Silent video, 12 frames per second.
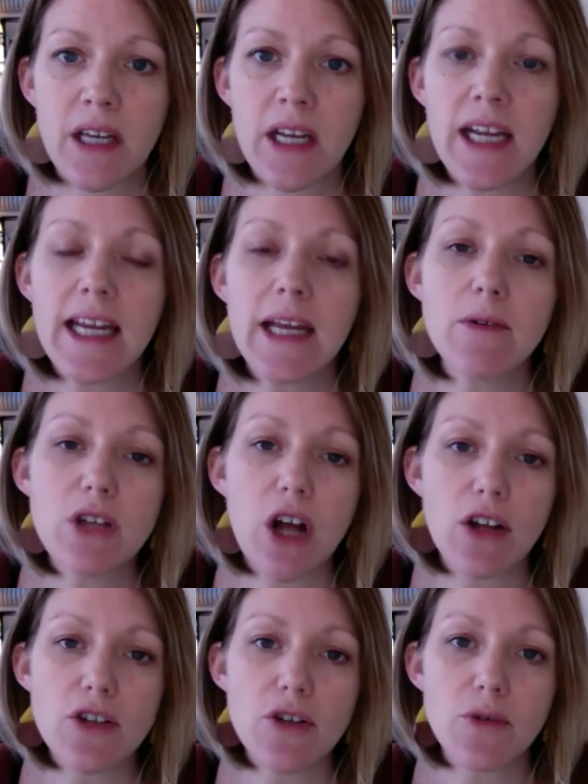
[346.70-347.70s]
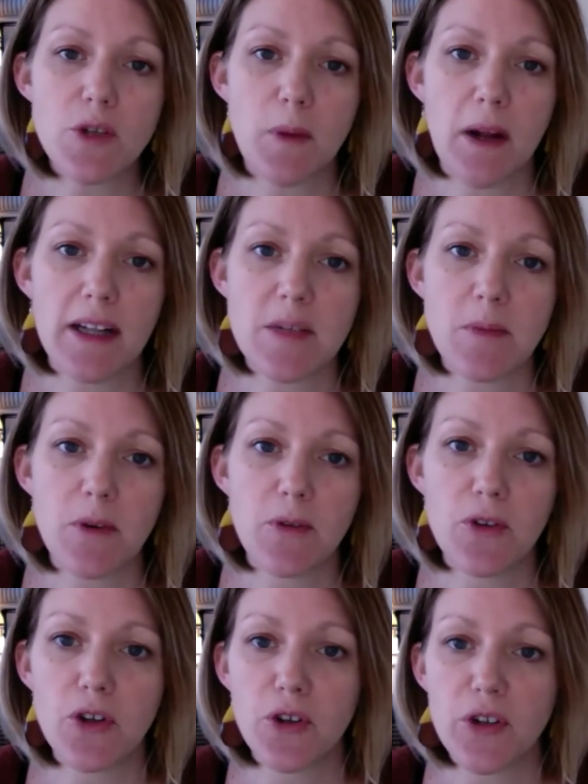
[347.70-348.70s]
He was also responsible for
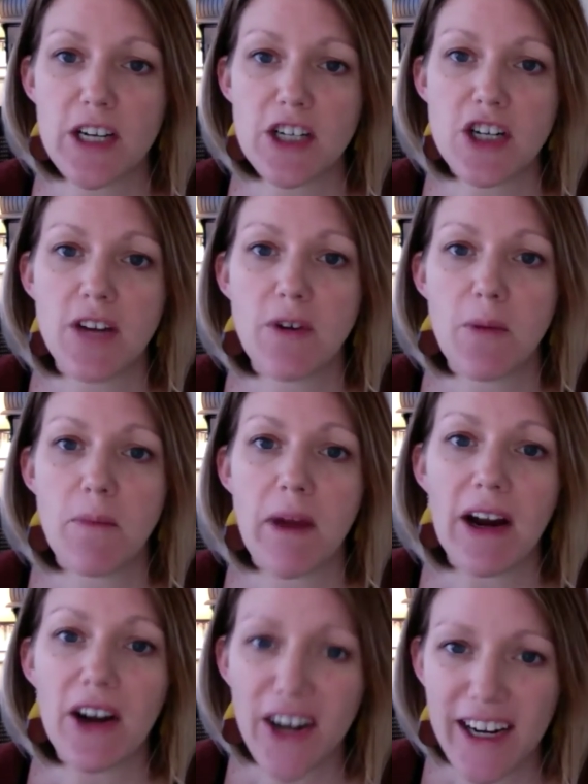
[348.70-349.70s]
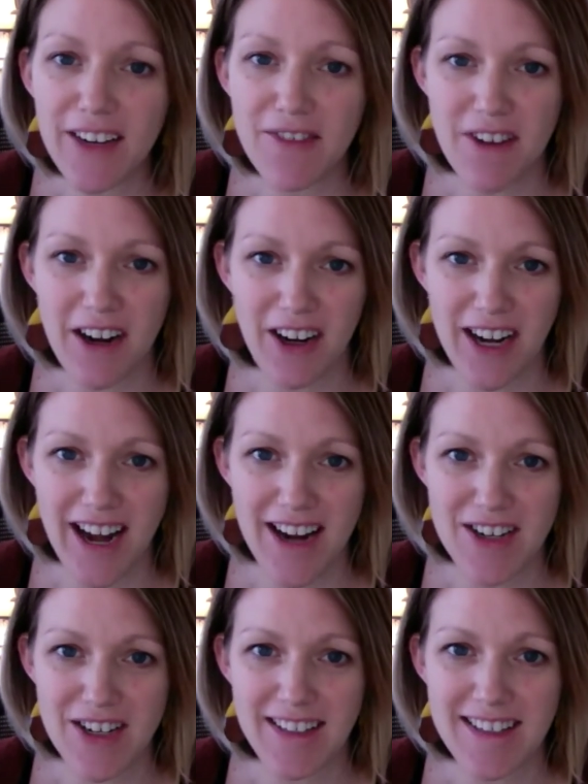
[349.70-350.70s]
the creation of American
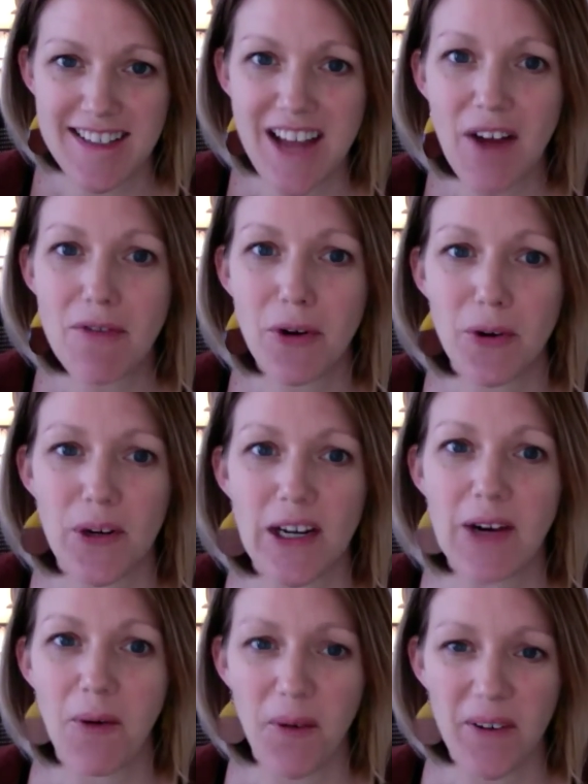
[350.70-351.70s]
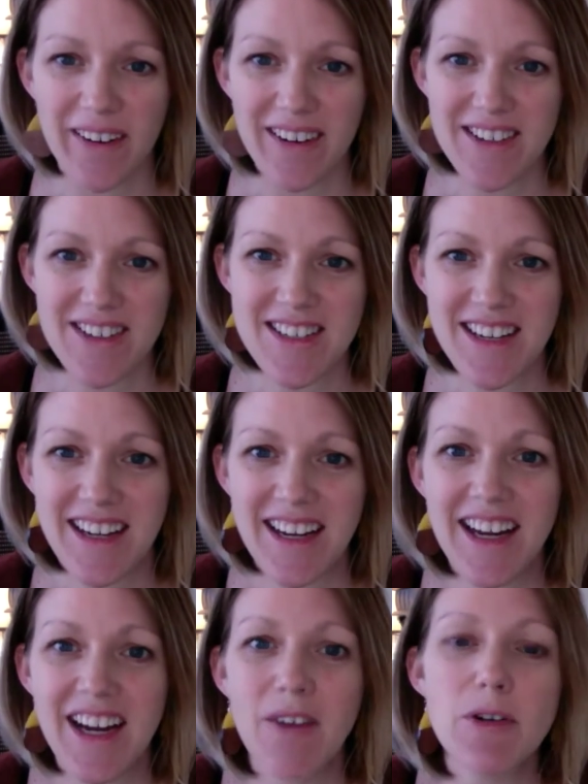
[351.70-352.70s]
variations of the Greek orders,
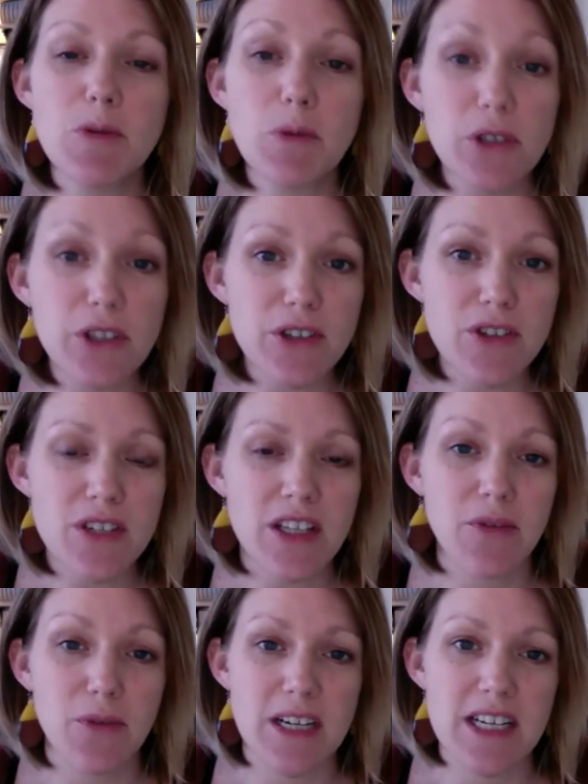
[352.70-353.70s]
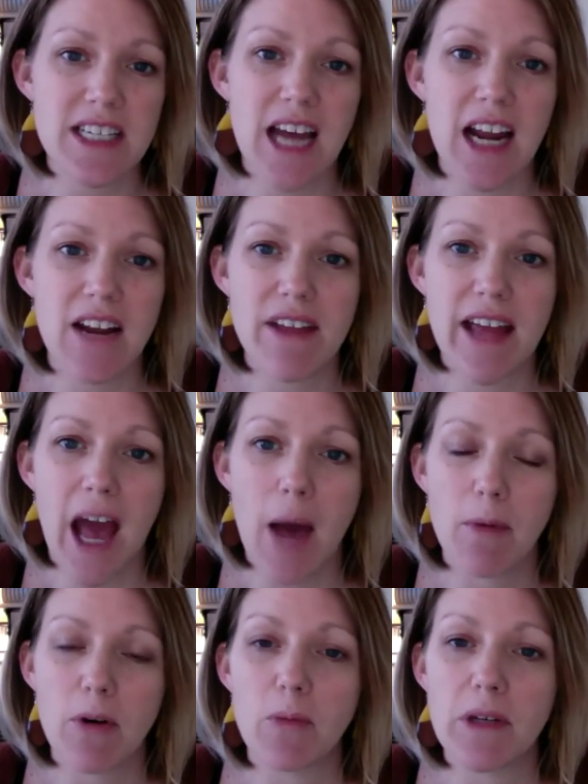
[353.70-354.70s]
which were used in the redesign of the
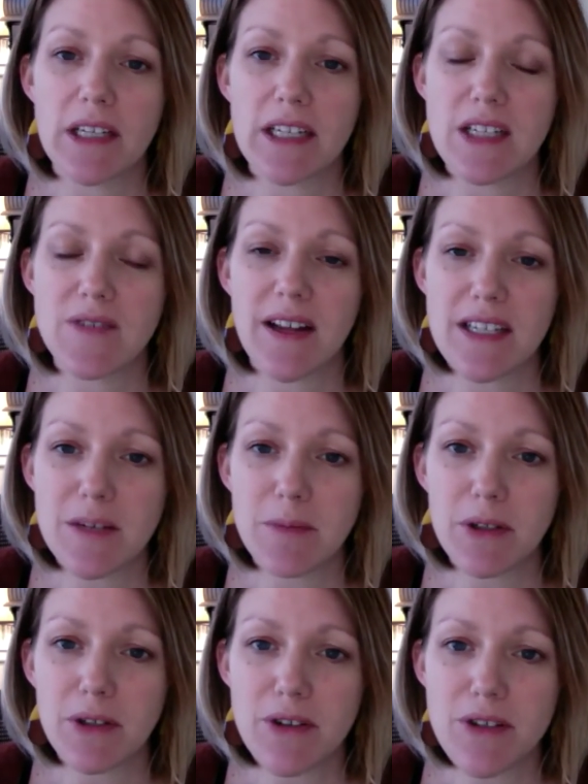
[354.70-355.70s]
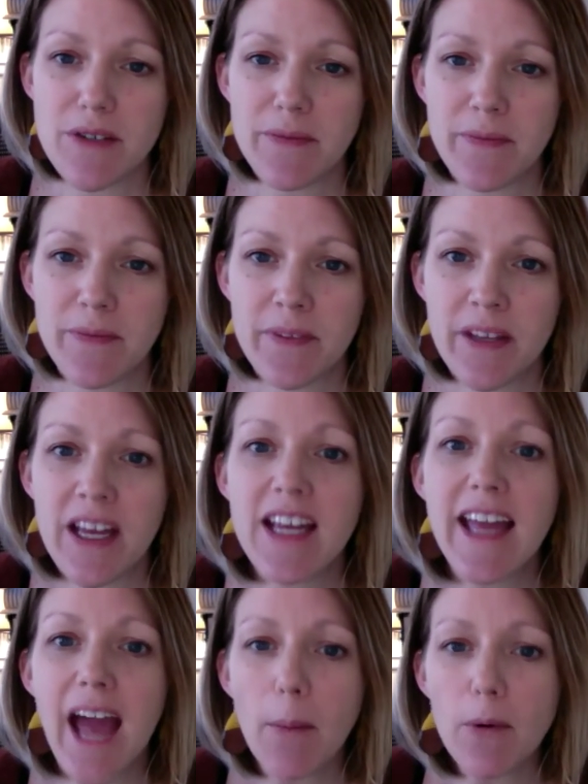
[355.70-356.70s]
Capitol building's vestibules.
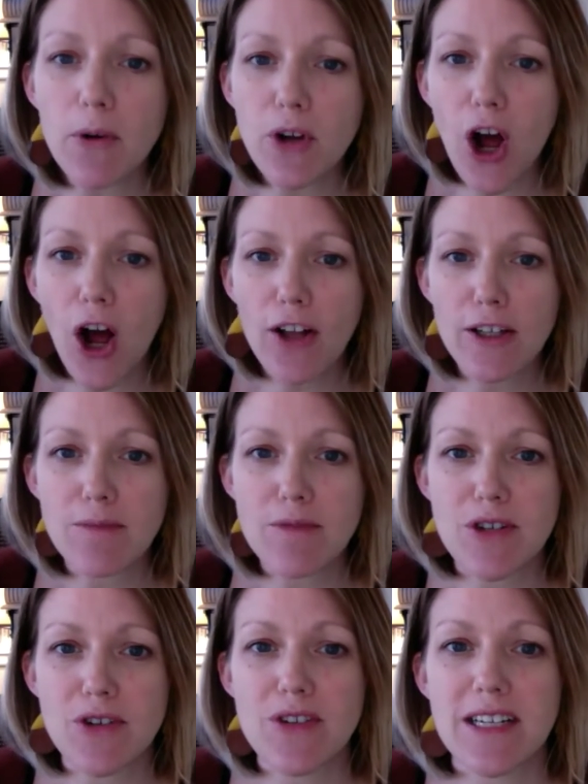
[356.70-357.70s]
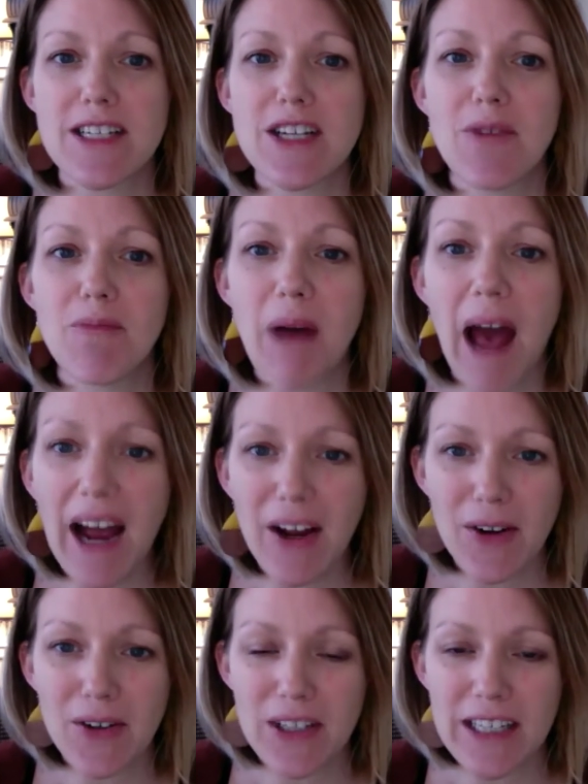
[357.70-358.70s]
Capitol columns using
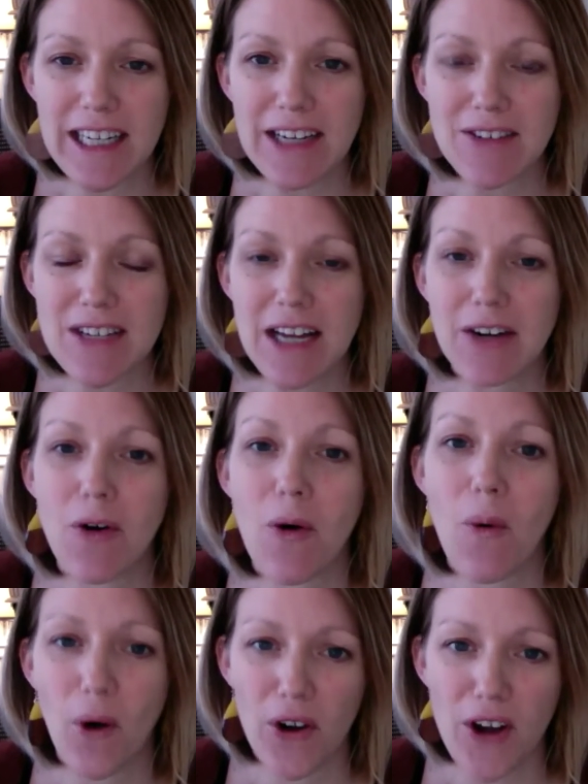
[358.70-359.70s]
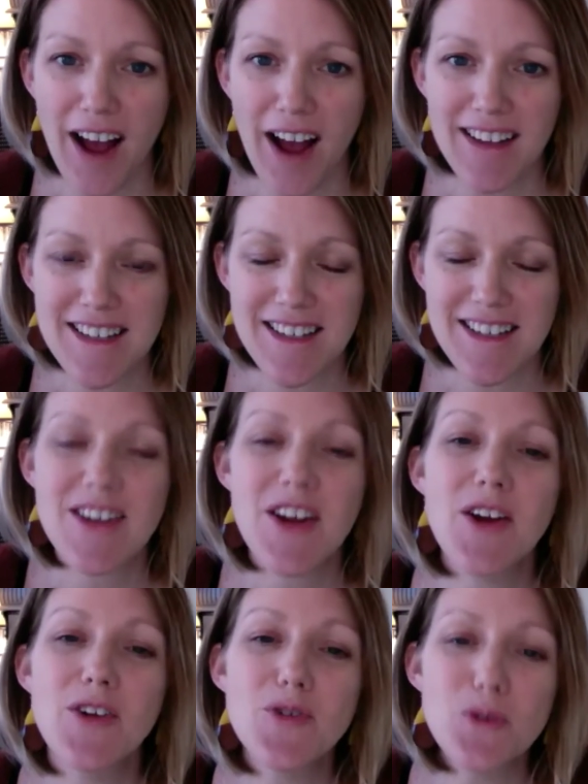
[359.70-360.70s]
tobacco leaves and corn husks,
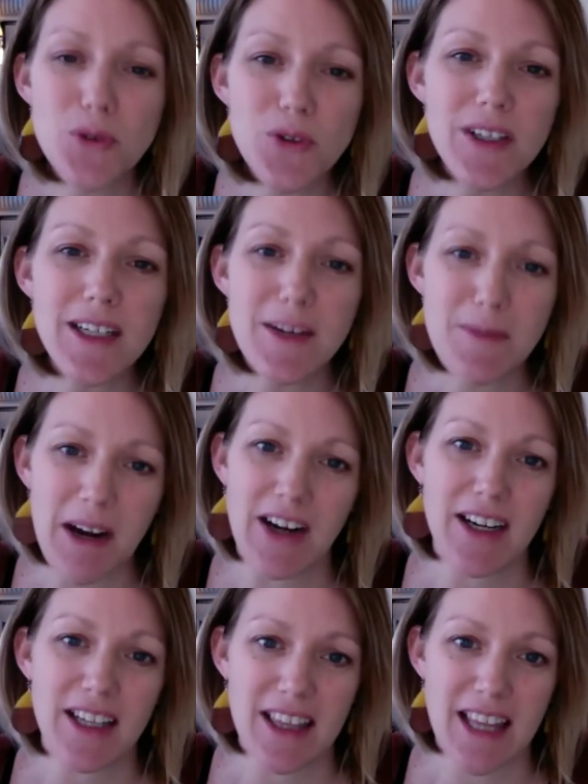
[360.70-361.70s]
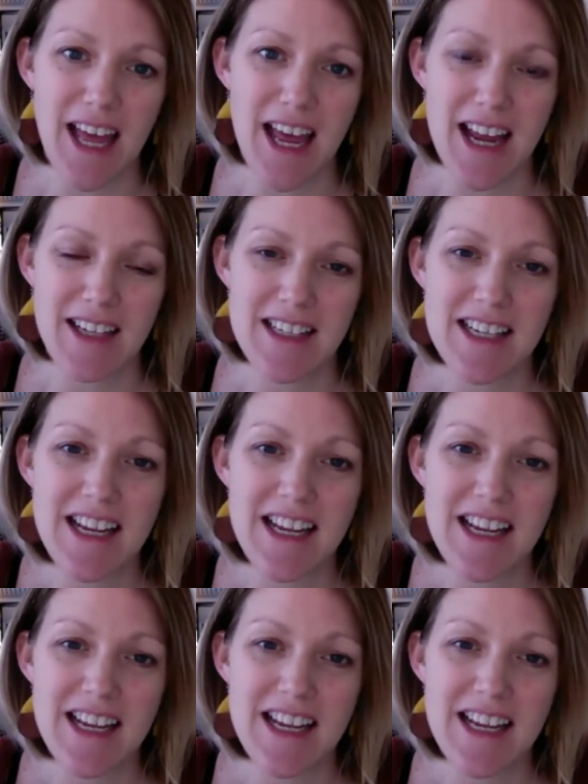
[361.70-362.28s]
truly American things,